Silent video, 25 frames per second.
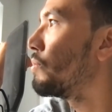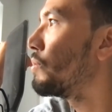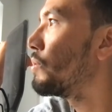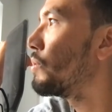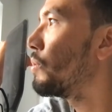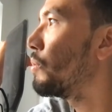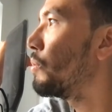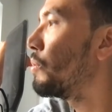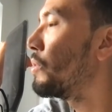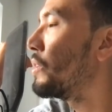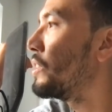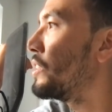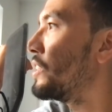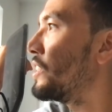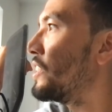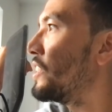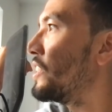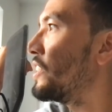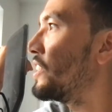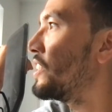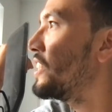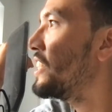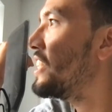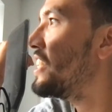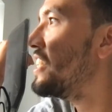we
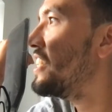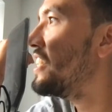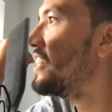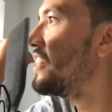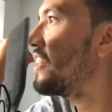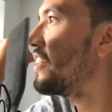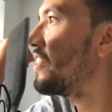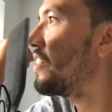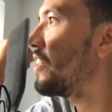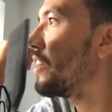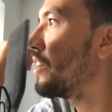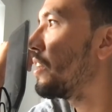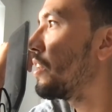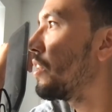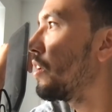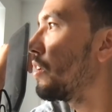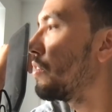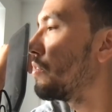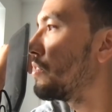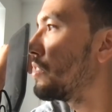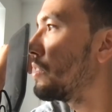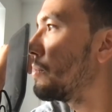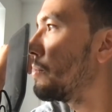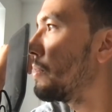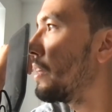see that there are a lot of
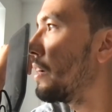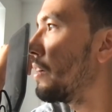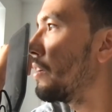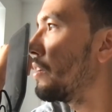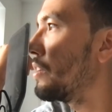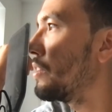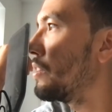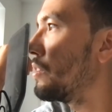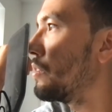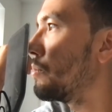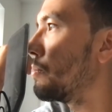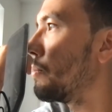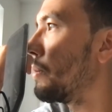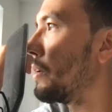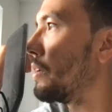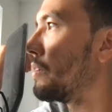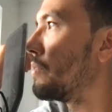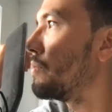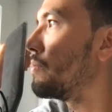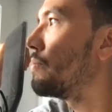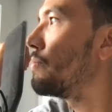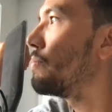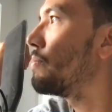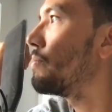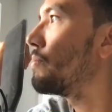similarities, but
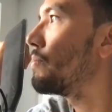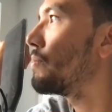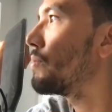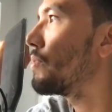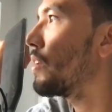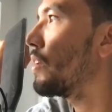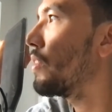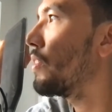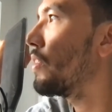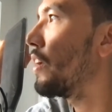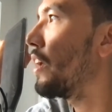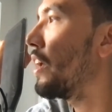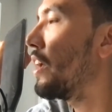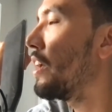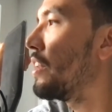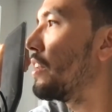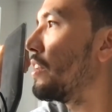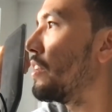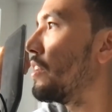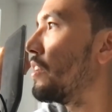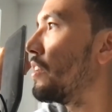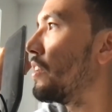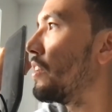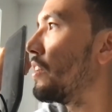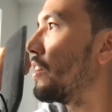at the
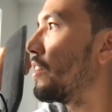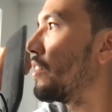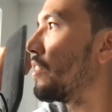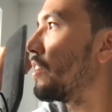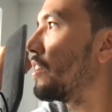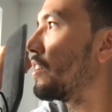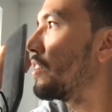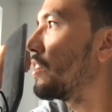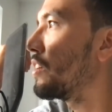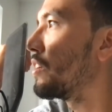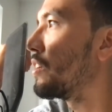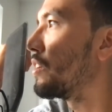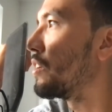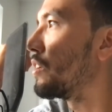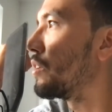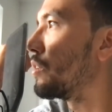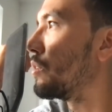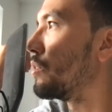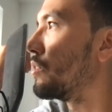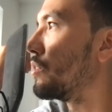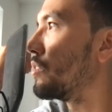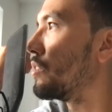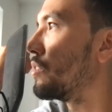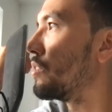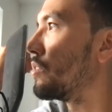end, I think the
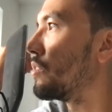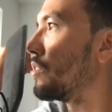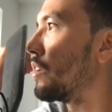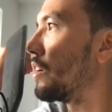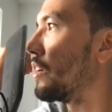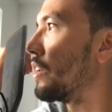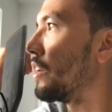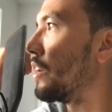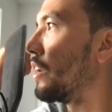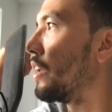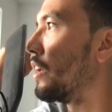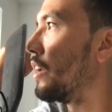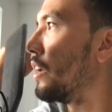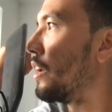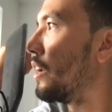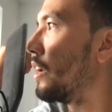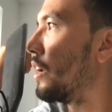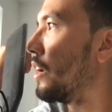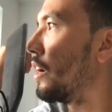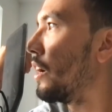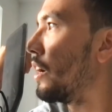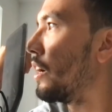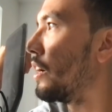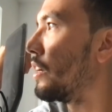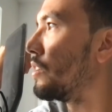conclusion is that
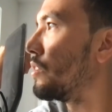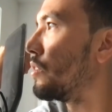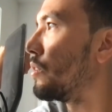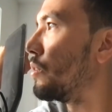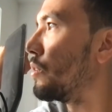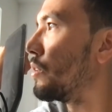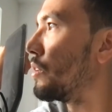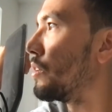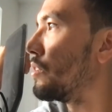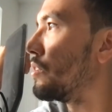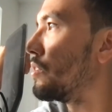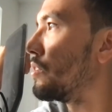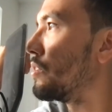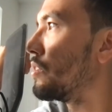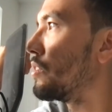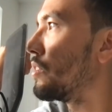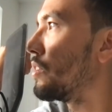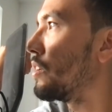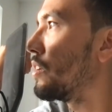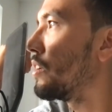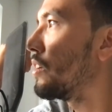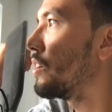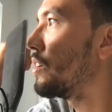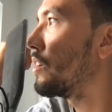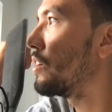tokens
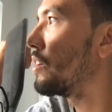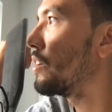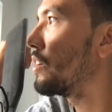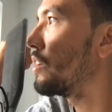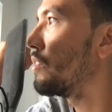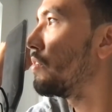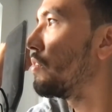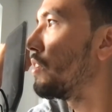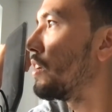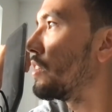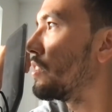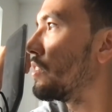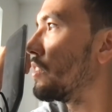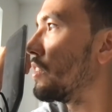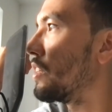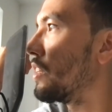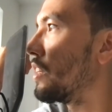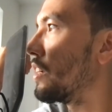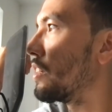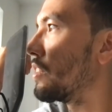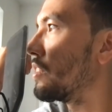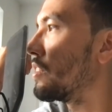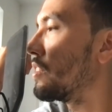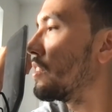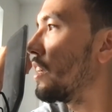give us an
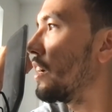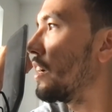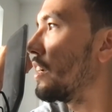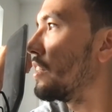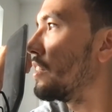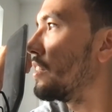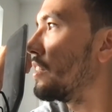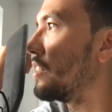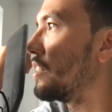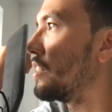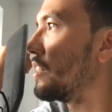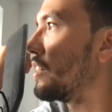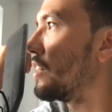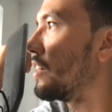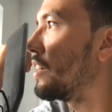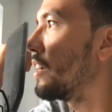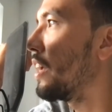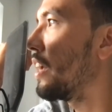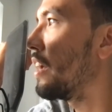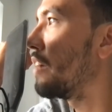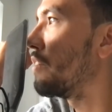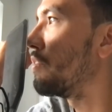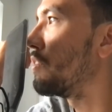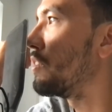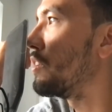exciting
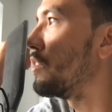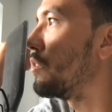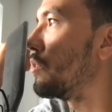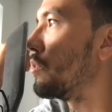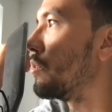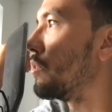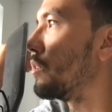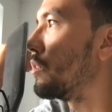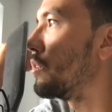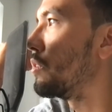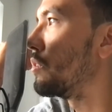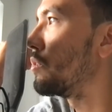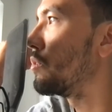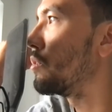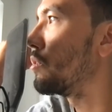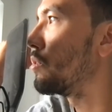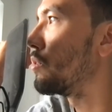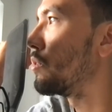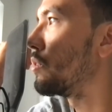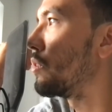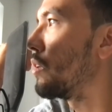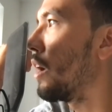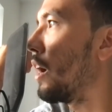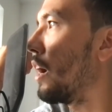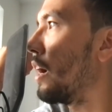avenue
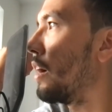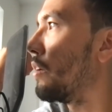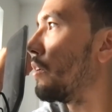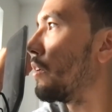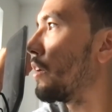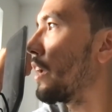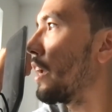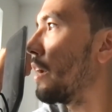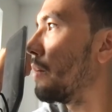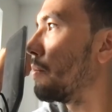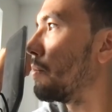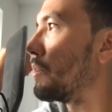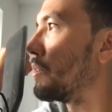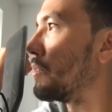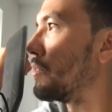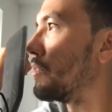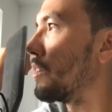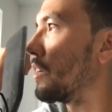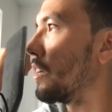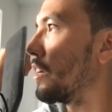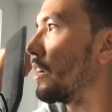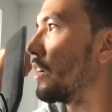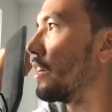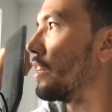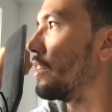into how capital
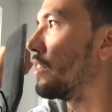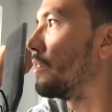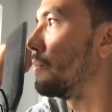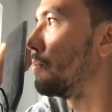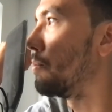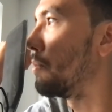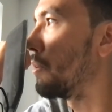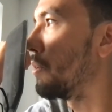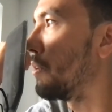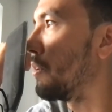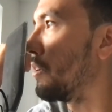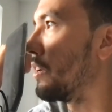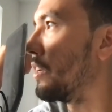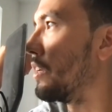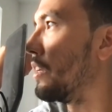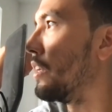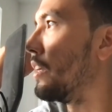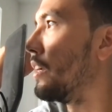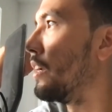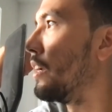can get deployed